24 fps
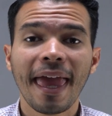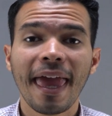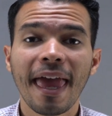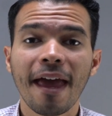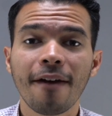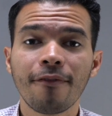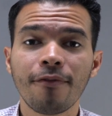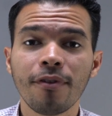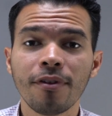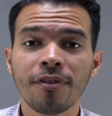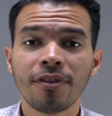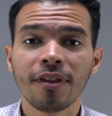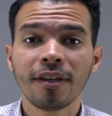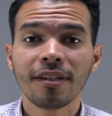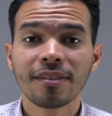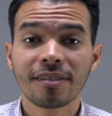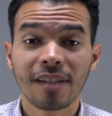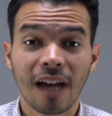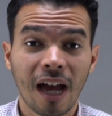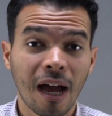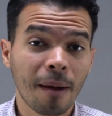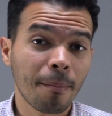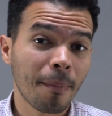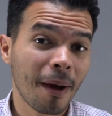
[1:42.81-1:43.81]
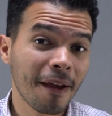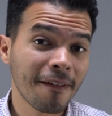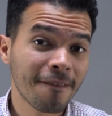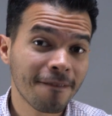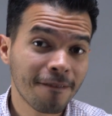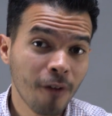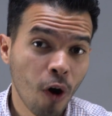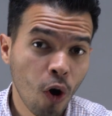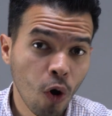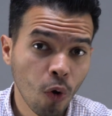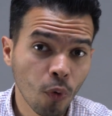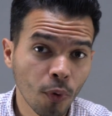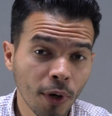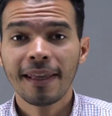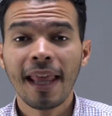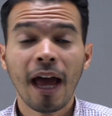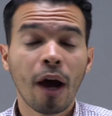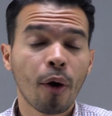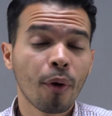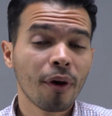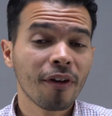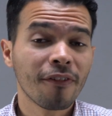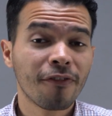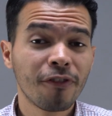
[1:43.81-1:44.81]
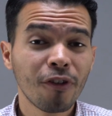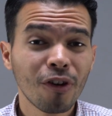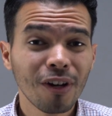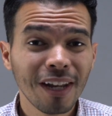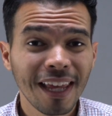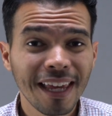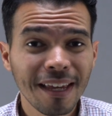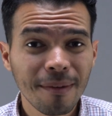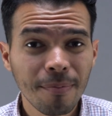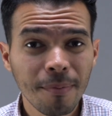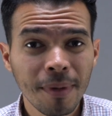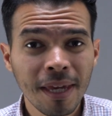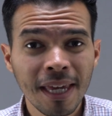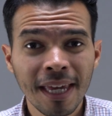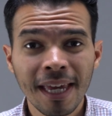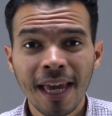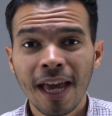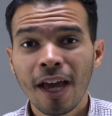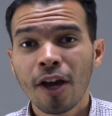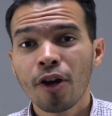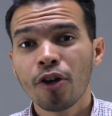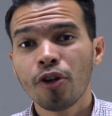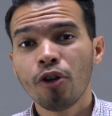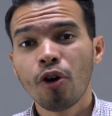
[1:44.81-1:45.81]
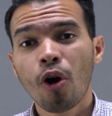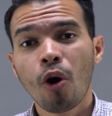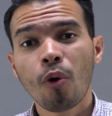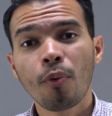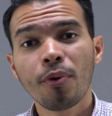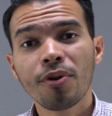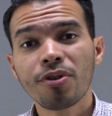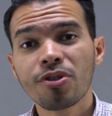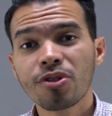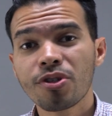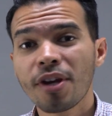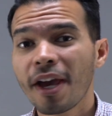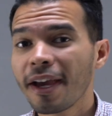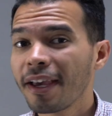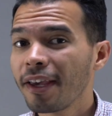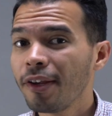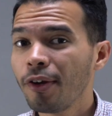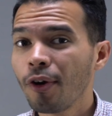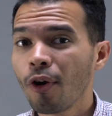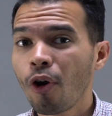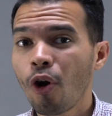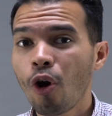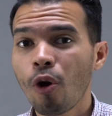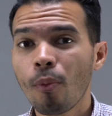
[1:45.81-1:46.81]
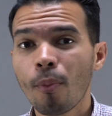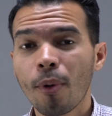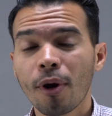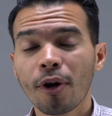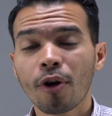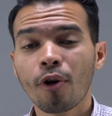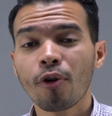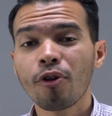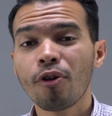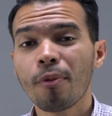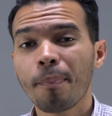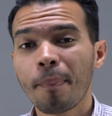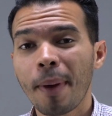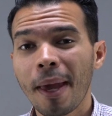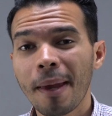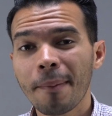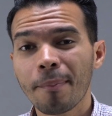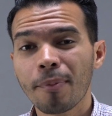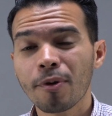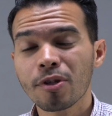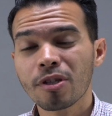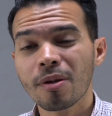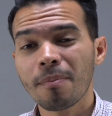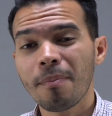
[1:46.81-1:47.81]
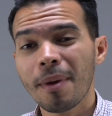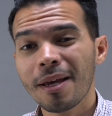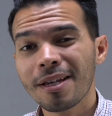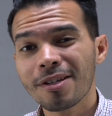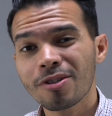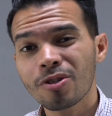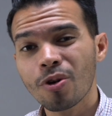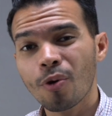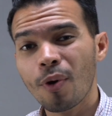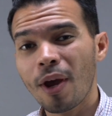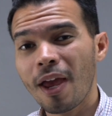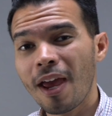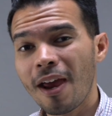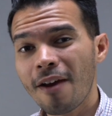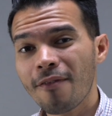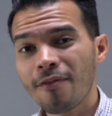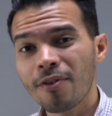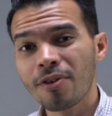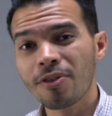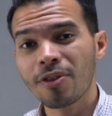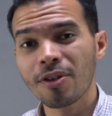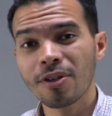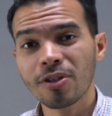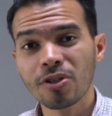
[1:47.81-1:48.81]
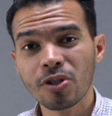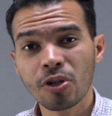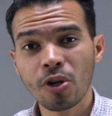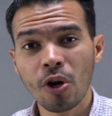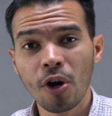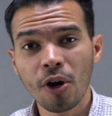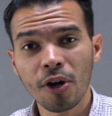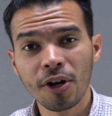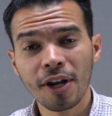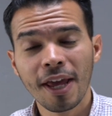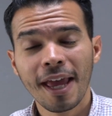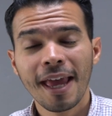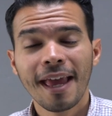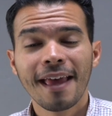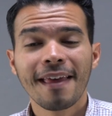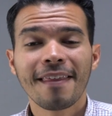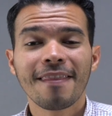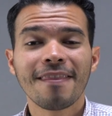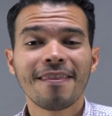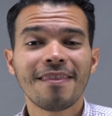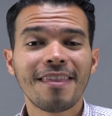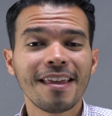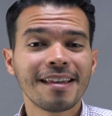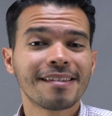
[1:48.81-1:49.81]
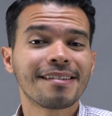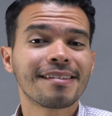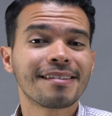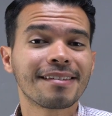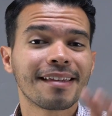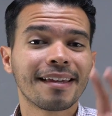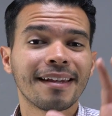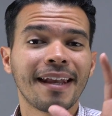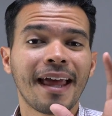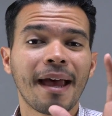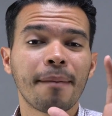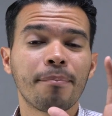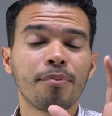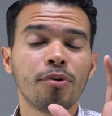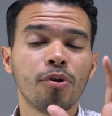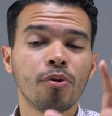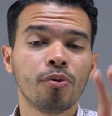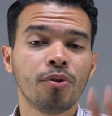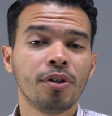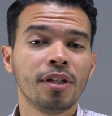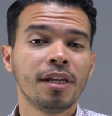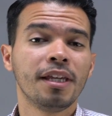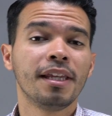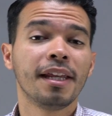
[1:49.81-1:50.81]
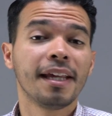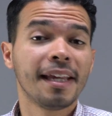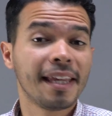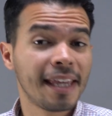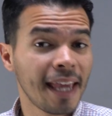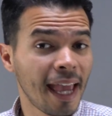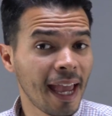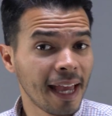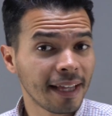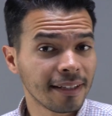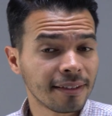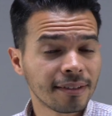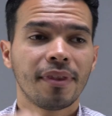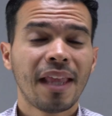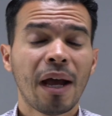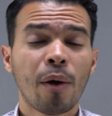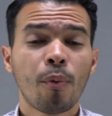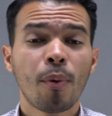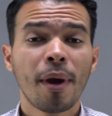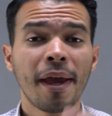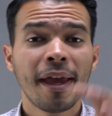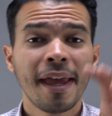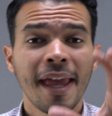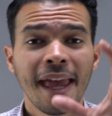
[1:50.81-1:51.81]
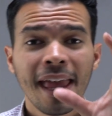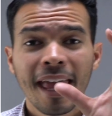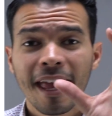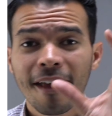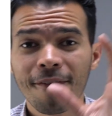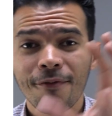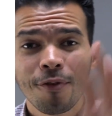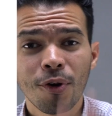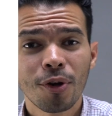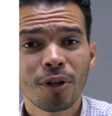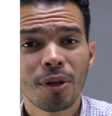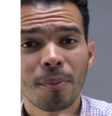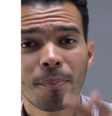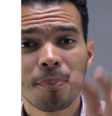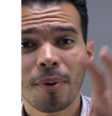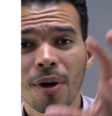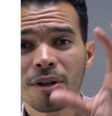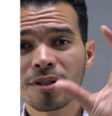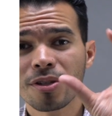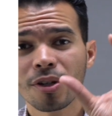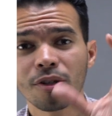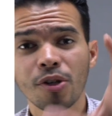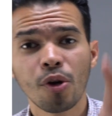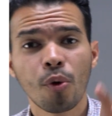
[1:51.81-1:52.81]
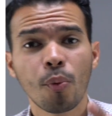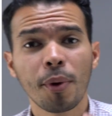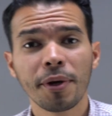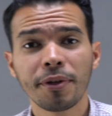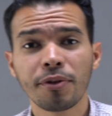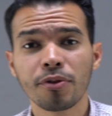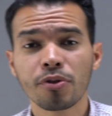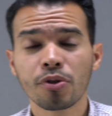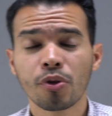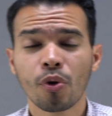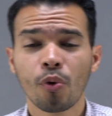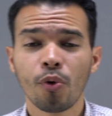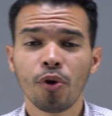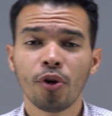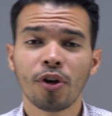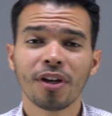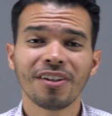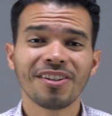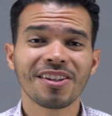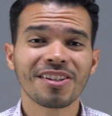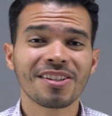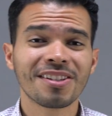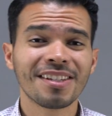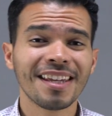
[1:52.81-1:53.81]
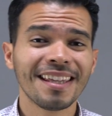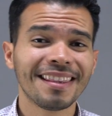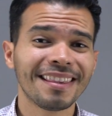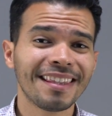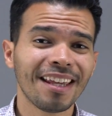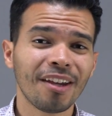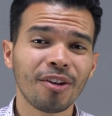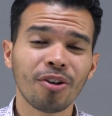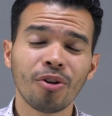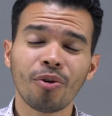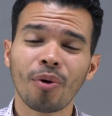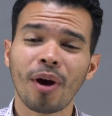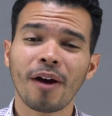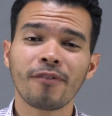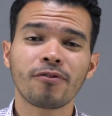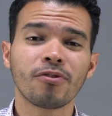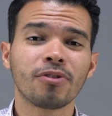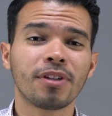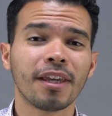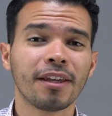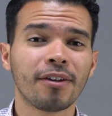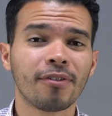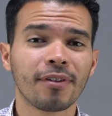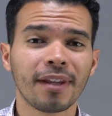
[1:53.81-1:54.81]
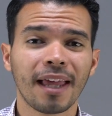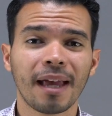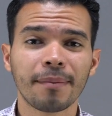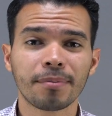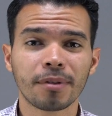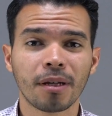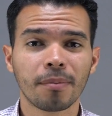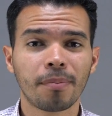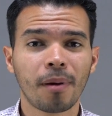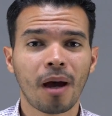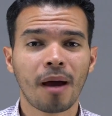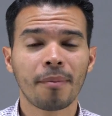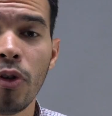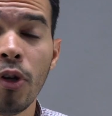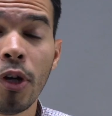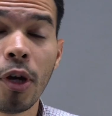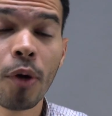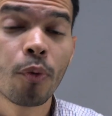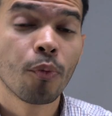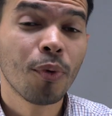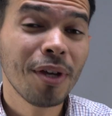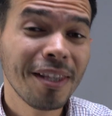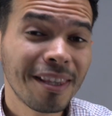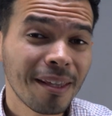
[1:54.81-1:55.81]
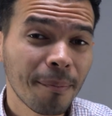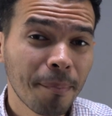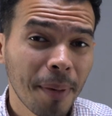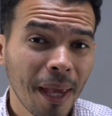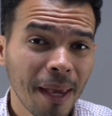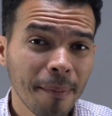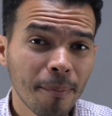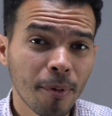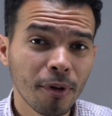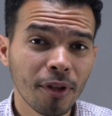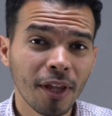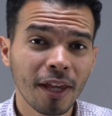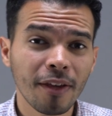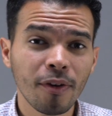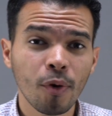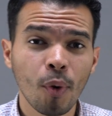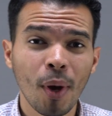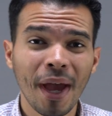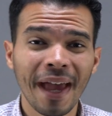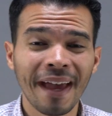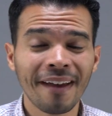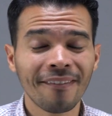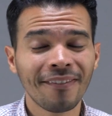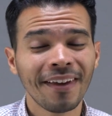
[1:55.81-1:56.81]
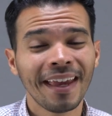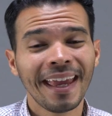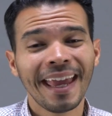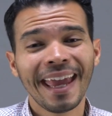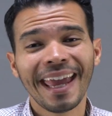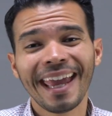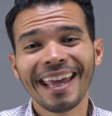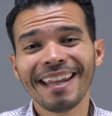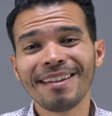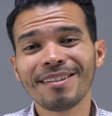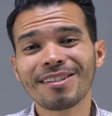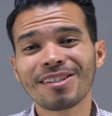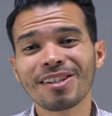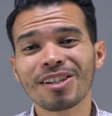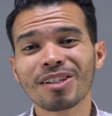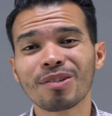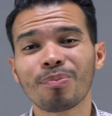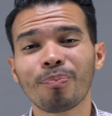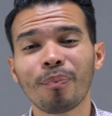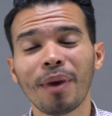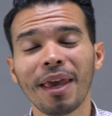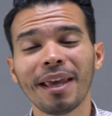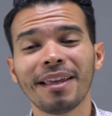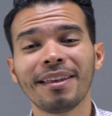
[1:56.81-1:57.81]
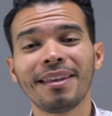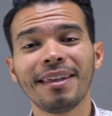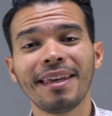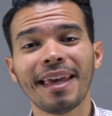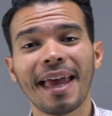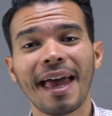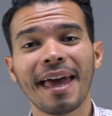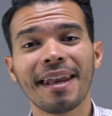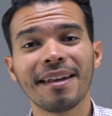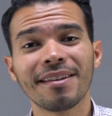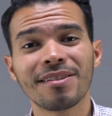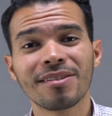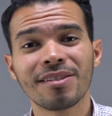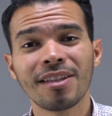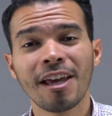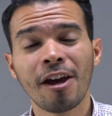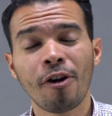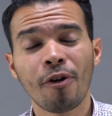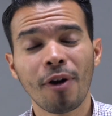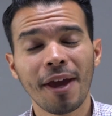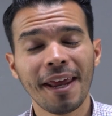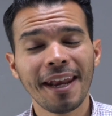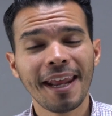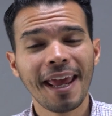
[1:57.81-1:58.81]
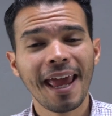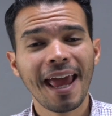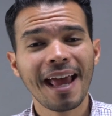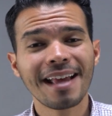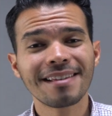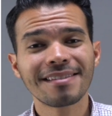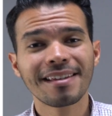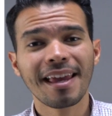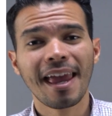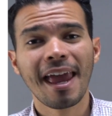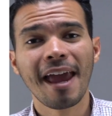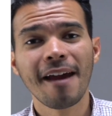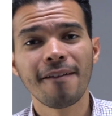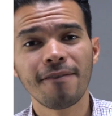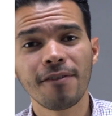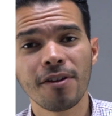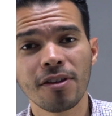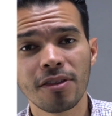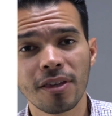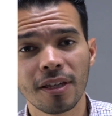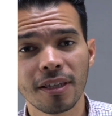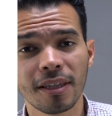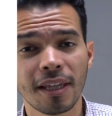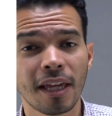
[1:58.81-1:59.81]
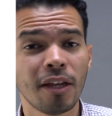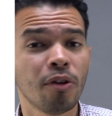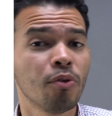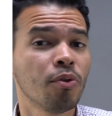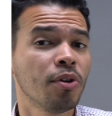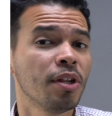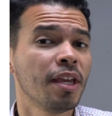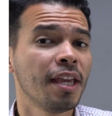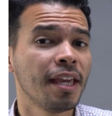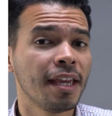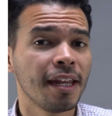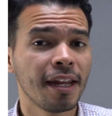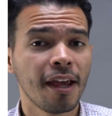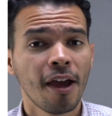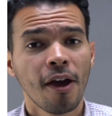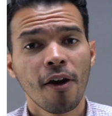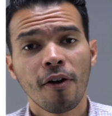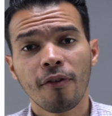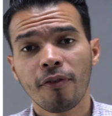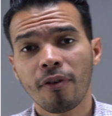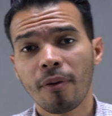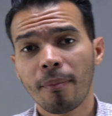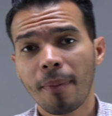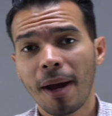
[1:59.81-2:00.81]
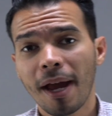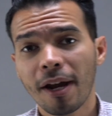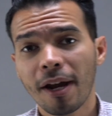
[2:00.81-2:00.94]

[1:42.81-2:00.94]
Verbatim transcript: Everything's on my phone. Now, if you're like me, you're always checking your homework or your papers and making sure everything's good. This is an app you need to get. That way, if you're in the bus on your way to school, you can just sit there. You don't have to take your laptop out. You can read the paper that you have and just make the edits there. And it has everything that you need from